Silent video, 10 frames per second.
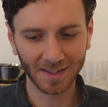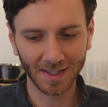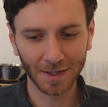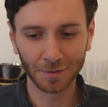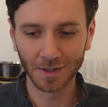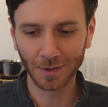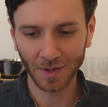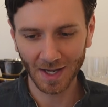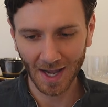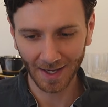that I really
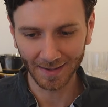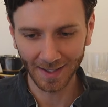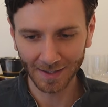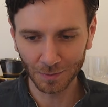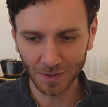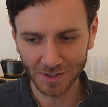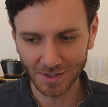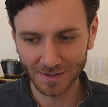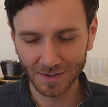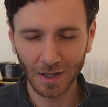want to highlight, which
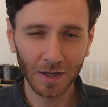is